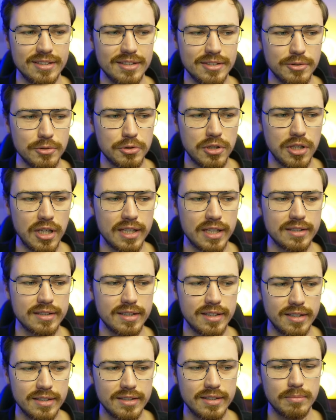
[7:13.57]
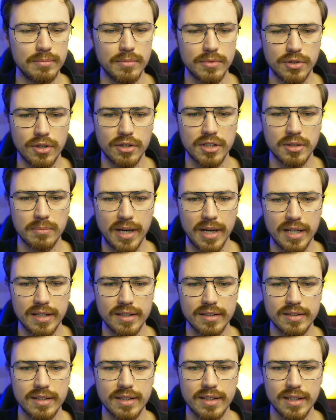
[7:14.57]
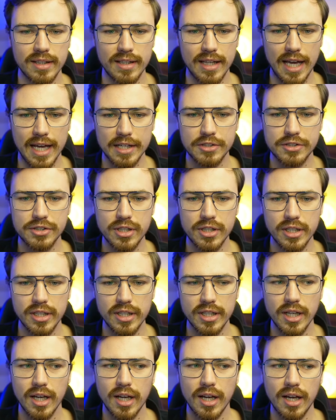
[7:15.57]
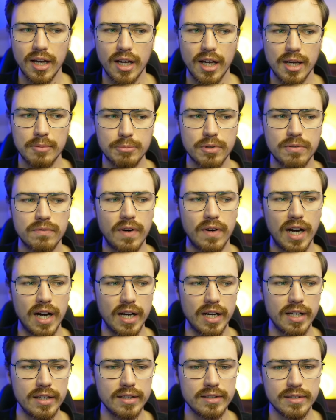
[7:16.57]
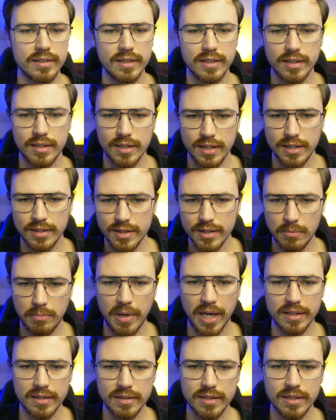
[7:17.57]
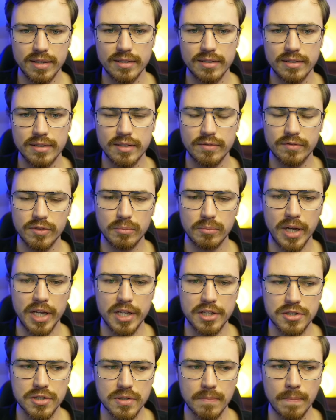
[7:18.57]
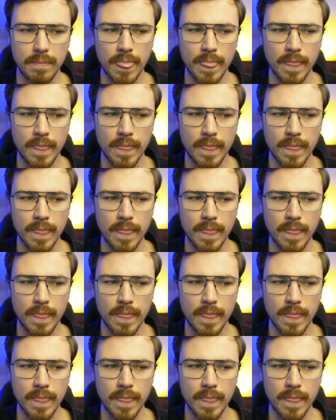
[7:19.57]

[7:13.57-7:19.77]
usually uh, like the, the doctor mind and they can actually uh, provide independent information.